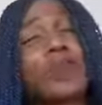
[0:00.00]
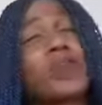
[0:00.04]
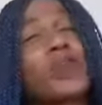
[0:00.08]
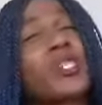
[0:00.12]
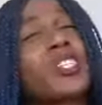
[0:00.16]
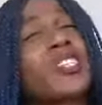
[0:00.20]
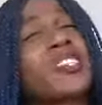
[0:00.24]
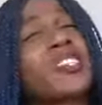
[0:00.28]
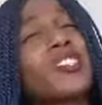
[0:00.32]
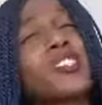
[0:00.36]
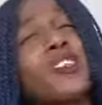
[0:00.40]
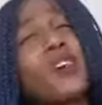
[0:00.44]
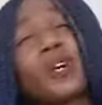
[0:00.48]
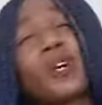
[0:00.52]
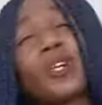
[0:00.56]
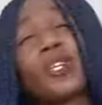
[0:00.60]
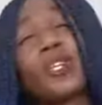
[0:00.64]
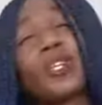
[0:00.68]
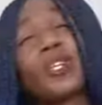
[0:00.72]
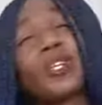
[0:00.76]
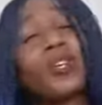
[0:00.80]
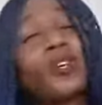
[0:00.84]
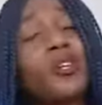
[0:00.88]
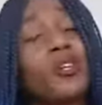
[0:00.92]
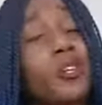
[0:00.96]
which is all
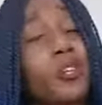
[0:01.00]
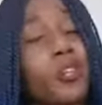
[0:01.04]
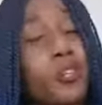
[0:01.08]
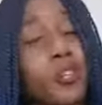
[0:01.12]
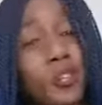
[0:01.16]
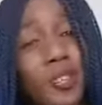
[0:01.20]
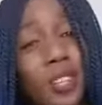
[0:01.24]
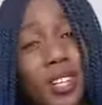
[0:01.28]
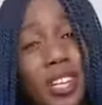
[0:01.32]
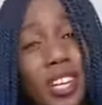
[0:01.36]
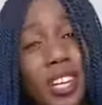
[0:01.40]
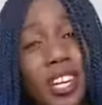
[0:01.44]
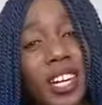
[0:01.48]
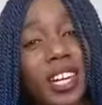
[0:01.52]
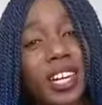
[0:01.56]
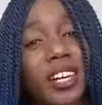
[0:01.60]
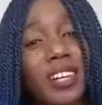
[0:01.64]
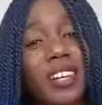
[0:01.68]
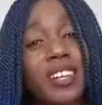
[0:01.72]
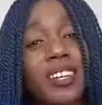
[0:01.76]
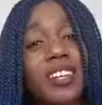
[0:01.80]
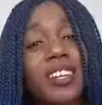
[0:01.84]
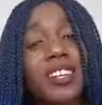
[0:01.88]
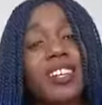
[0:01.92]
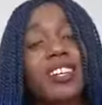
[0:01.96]
yours,
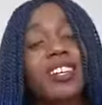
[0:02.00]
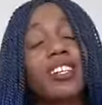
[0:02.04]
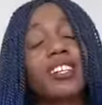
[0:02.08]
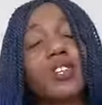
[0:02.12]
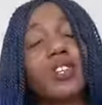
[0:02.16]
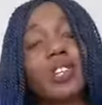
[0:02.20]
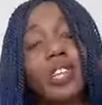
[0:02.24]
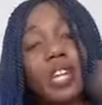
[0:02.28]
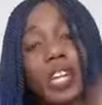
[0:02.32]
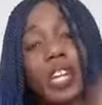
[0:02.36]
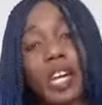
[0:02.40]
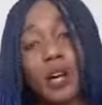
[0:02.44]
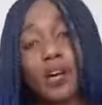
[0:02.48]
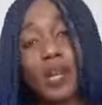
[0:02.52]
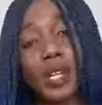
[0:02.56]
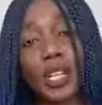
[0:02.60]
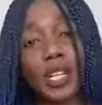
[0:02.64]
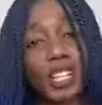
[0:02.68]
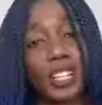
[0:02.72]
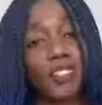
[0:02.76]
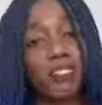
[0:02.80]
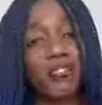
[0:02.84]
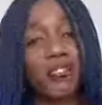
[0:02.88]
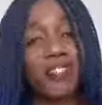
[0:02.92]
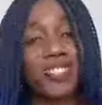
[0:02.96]
okay? You can allow it
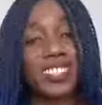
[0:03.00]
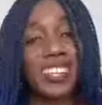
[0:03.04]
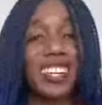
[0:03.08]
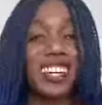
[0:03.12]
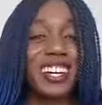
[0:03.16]
in.